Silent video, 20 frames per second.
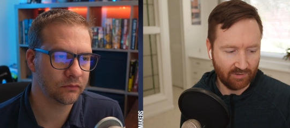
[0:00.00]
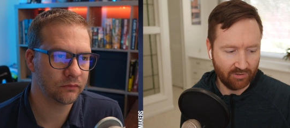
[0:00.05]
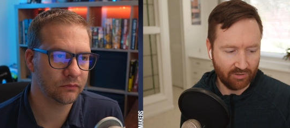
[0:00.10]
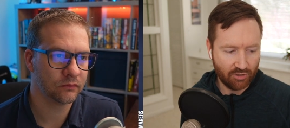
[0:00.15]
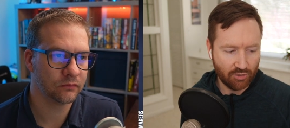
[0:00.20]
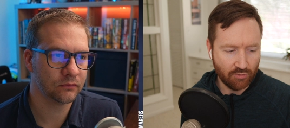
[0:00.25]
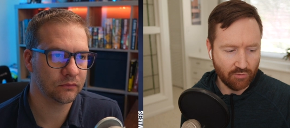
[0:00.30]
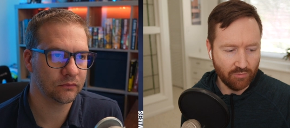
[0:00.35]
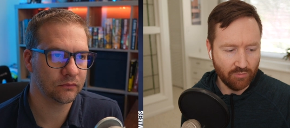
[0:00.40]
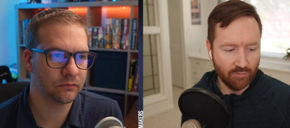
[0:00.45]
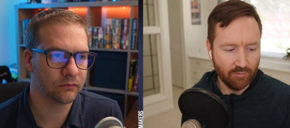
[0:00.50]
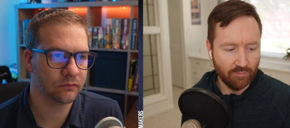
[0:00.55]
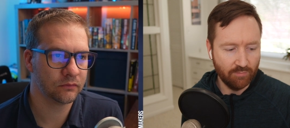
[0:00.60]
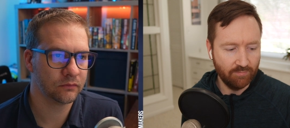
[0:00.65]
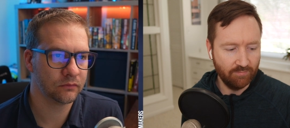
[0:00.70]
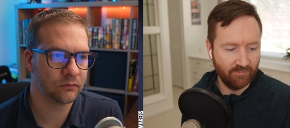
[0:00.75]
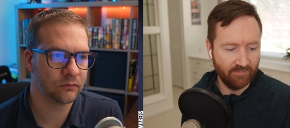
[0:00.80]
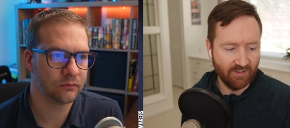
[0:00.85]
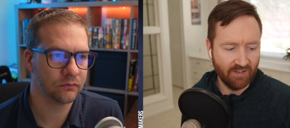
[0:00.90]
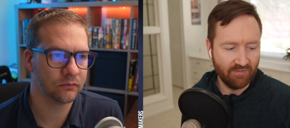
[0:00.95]
Speaker 1: two
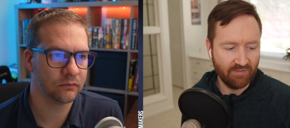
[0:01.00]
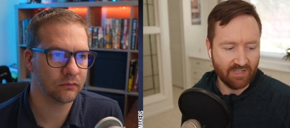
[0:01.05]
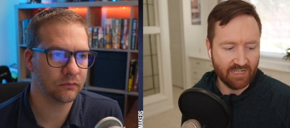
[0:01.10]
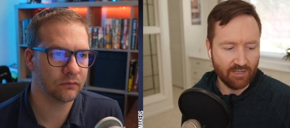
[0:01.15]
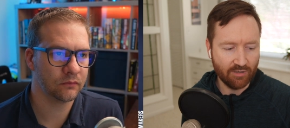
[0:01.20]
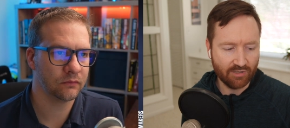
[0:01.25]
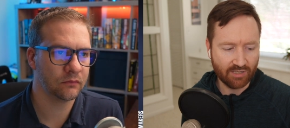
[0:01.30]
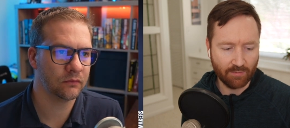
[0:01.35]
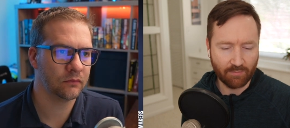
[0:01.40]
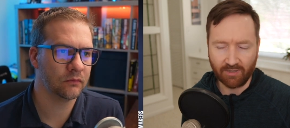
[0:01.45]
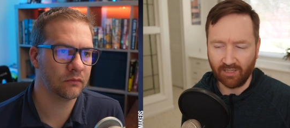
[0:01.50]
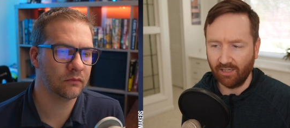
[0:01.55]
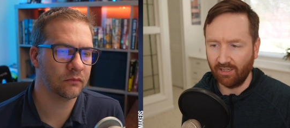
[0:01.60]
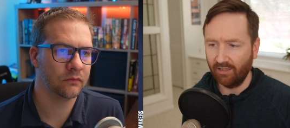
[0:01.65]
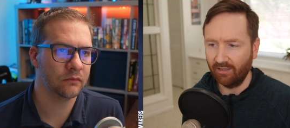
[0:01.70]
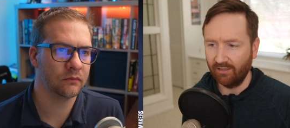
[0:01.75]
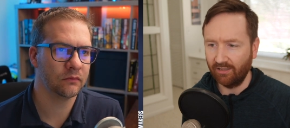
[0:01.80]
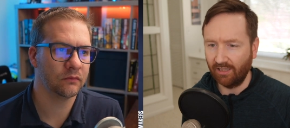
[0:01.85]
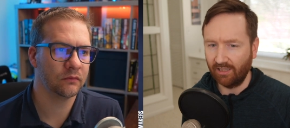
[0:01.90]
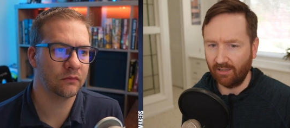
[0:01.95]
fifty or
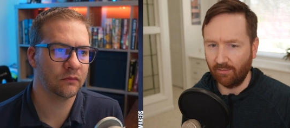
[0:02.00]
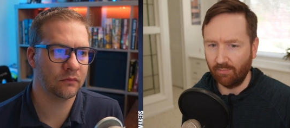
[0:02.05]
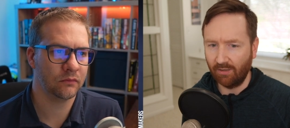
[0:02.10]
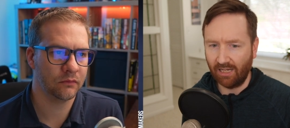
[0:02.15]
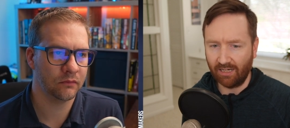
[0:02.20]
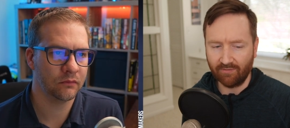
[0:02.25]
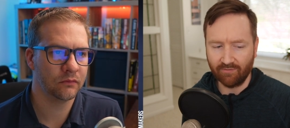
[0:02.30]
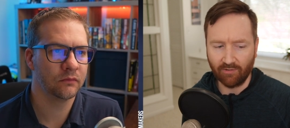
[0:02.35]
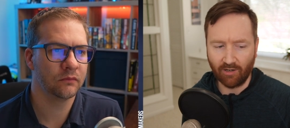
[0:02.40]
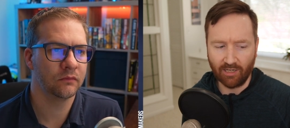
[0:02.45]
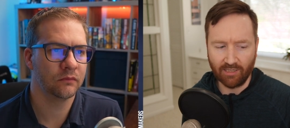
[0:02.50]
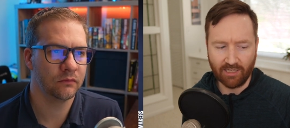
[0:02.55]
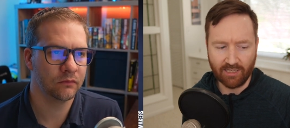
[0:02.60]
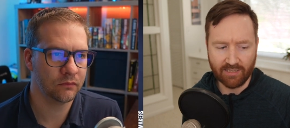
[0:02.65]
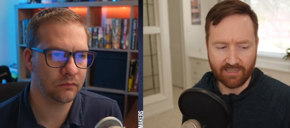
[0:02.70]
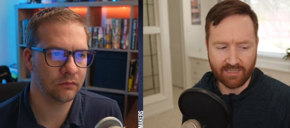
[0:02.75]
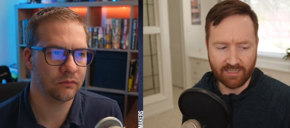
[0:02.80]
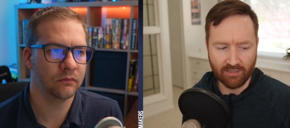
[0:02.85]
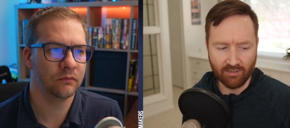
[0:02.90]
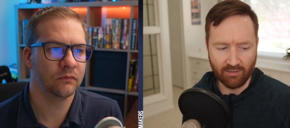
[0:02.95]
something, and like a Black Friday
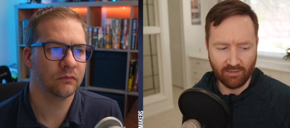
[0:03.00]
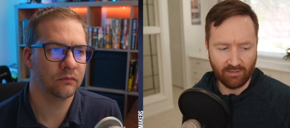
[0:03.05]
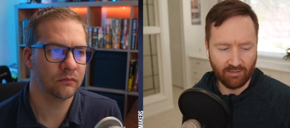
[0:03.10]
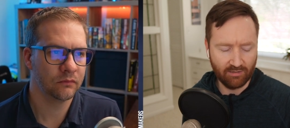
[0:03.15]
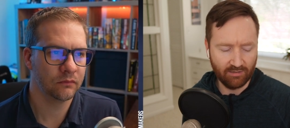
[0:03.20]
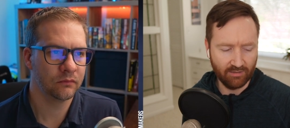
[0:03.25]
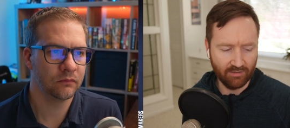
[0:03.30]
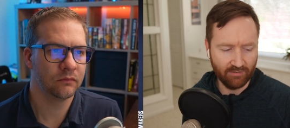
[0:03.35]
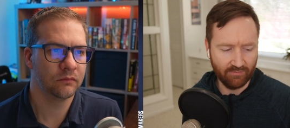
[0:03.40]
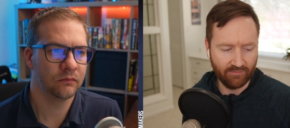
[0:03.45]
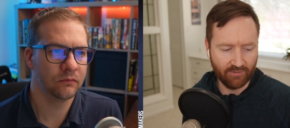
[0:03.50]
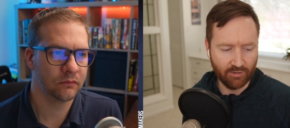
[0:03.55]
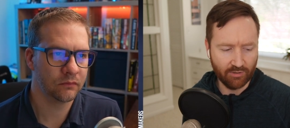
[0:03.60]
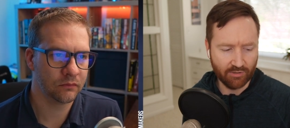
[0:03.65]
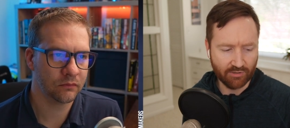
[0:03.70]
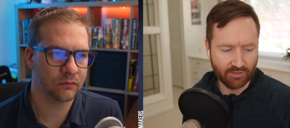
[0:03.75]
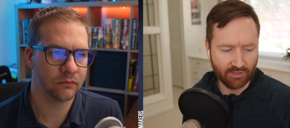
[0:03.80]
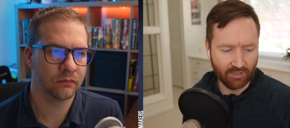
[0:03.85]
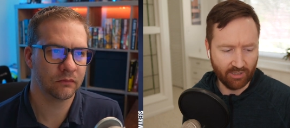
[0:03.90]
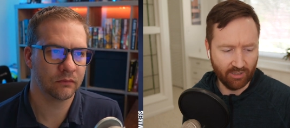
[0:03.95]
deal a few
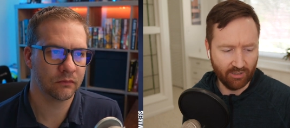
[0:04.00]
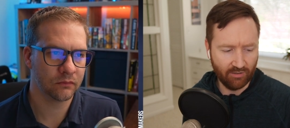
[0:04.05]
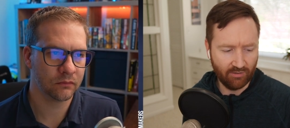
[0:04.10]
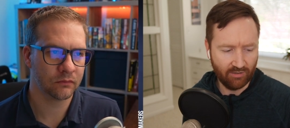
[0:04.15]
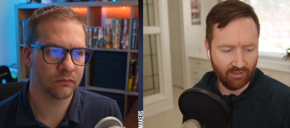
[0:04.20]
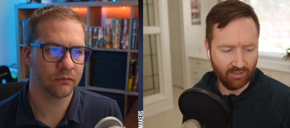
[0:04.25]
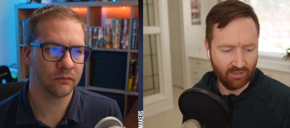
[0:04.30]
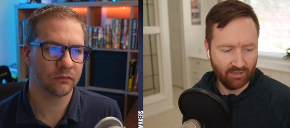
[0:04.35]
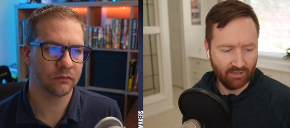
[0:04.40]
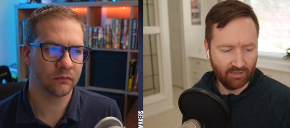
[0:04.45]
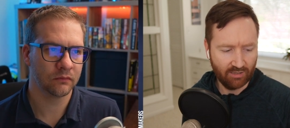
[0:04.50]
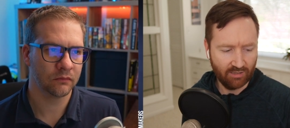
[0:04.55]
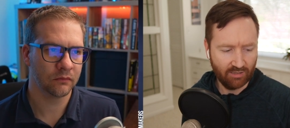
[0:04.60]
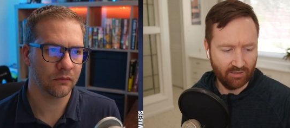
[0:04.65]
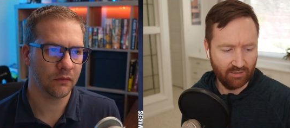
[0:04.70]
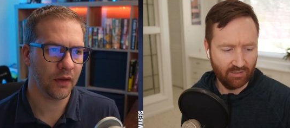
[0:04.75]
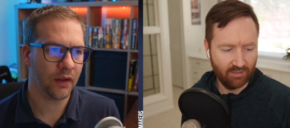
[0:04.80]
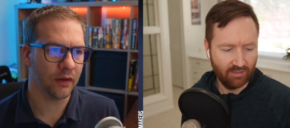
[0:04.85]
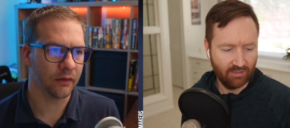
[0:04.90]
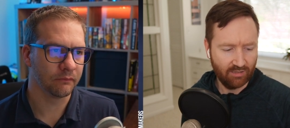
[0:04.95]
years ago.
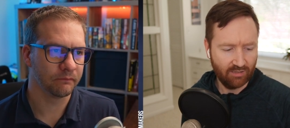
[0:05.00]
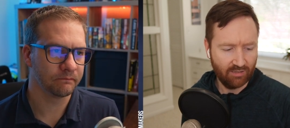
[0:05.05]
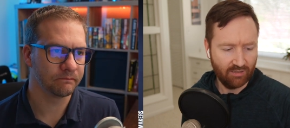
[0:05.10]
Yeah.